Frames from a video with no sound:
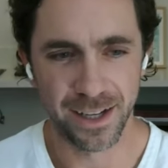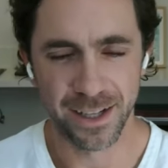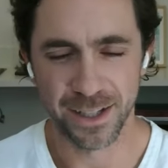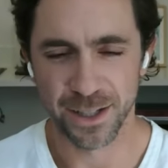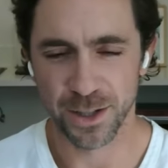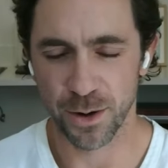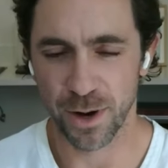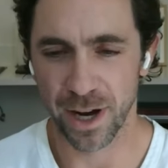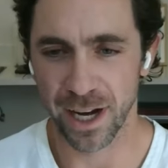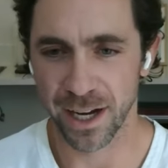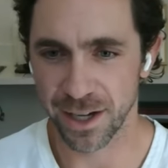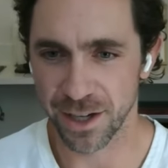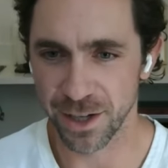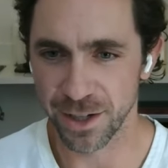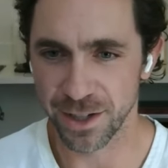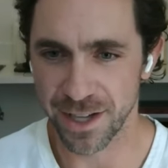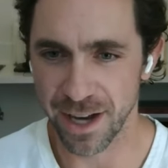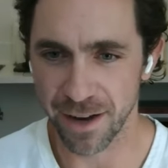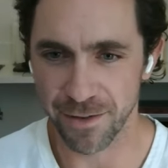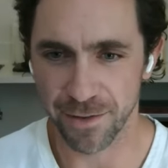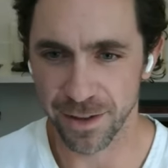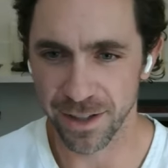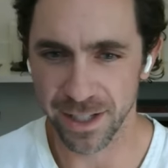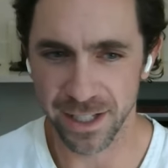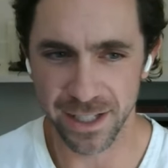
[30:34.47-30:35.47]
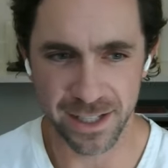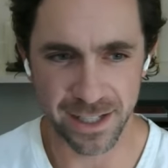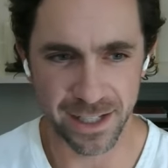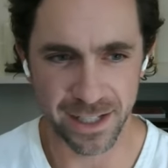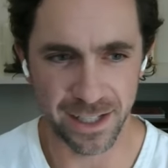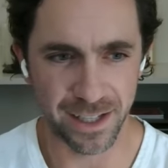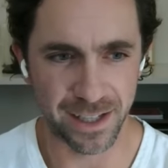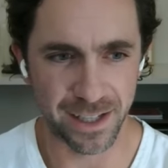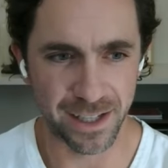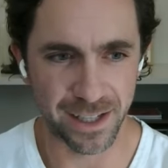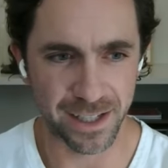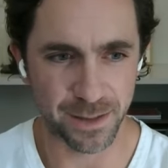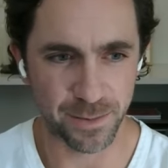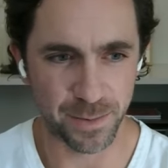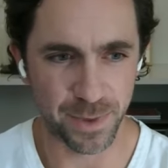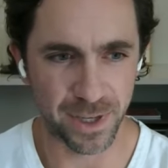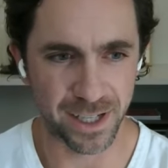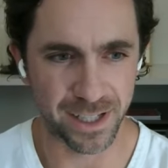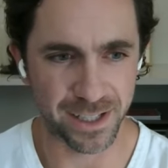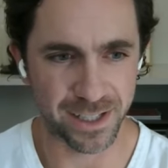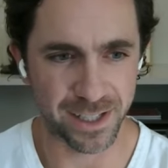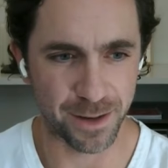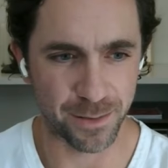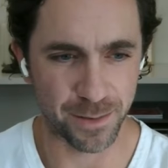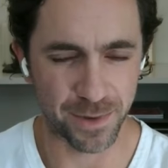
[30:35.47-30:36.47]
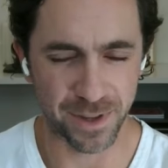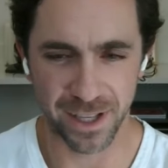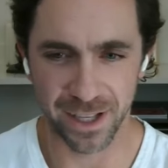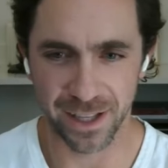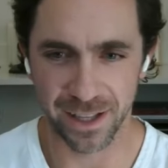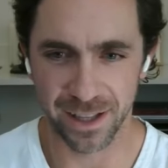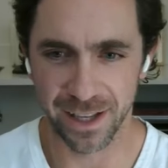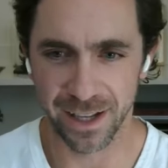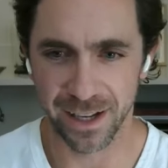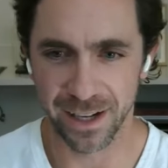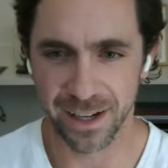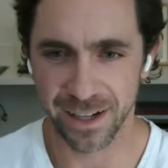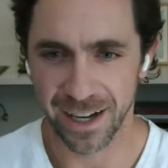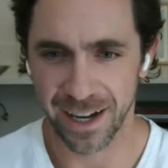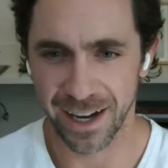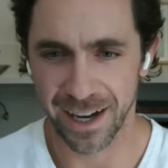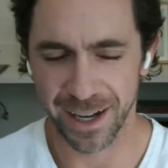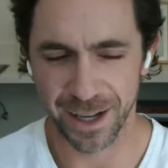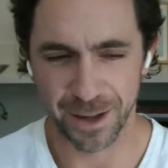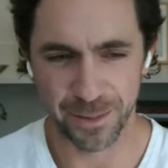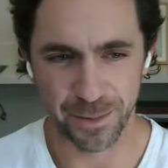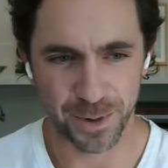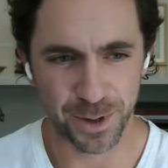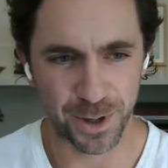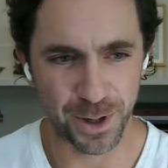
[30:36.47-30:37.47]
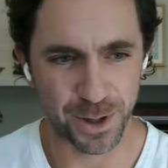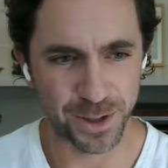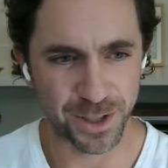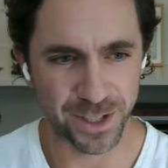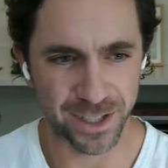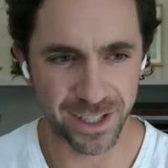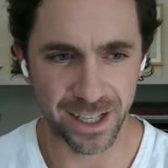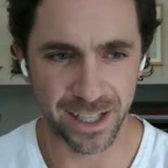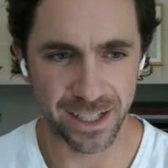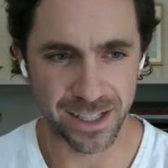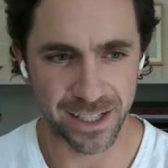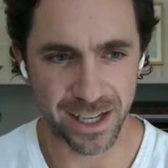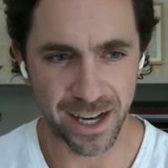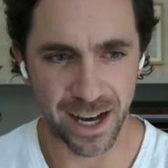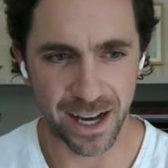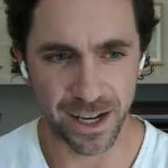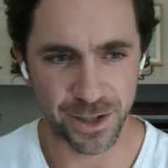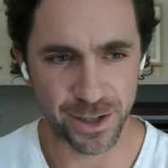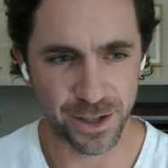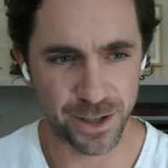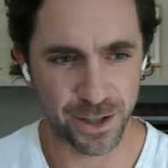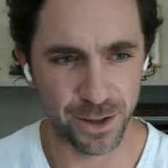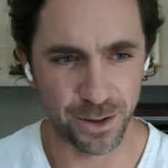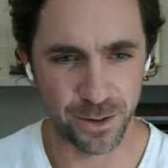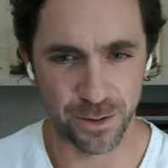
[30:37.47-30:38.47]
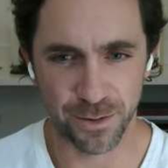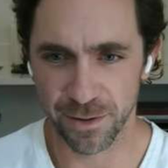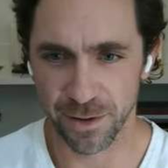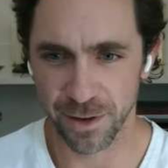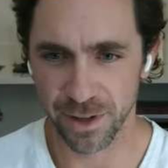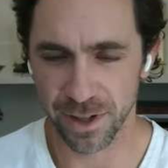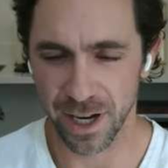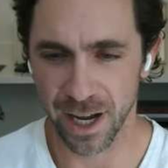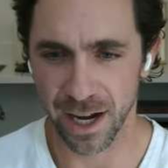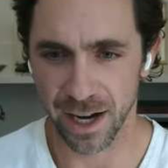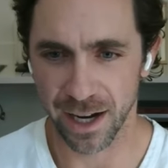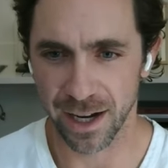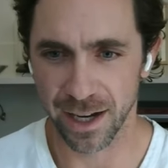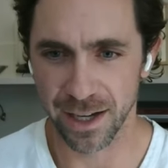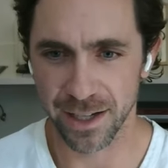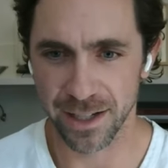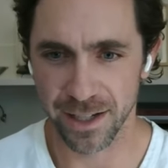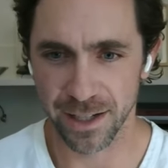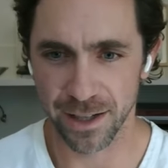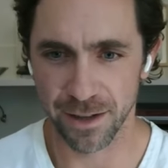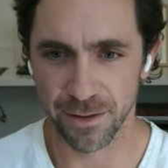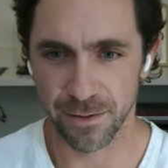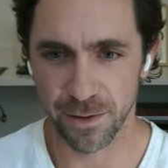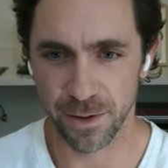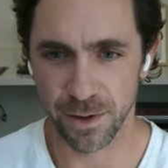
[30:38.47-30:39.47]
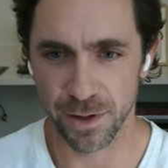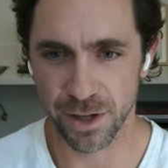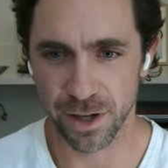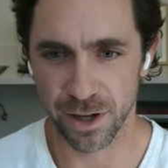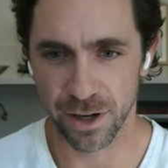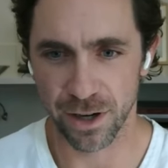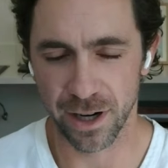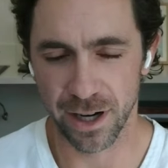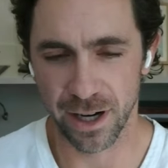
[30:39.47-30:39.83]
So I could definitely see this being something that I am closely attached to for decades in the future.